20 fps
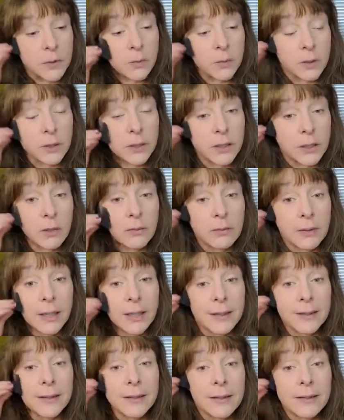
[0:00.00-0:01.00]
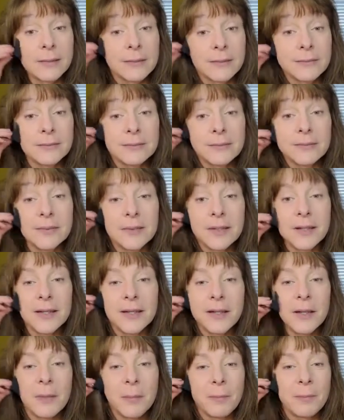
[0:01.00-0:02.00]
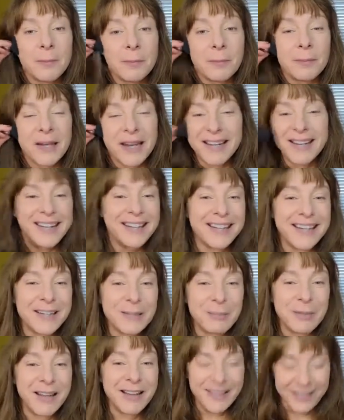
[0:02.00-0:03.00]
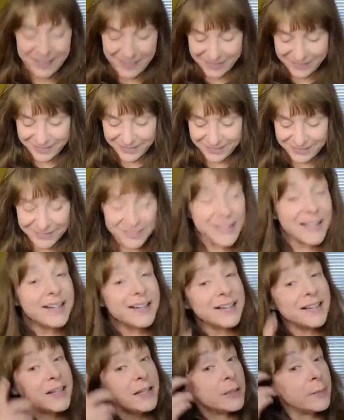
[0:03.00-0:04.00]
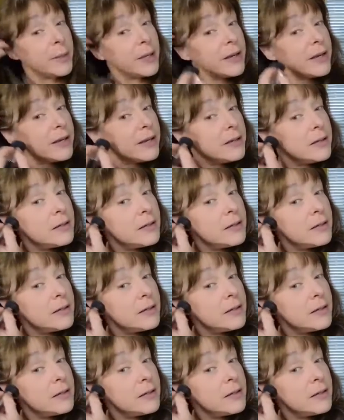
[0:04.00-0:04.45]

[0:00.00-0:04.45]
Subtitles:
Really don't like it. But I didn't get to pick. I didn't get to pick.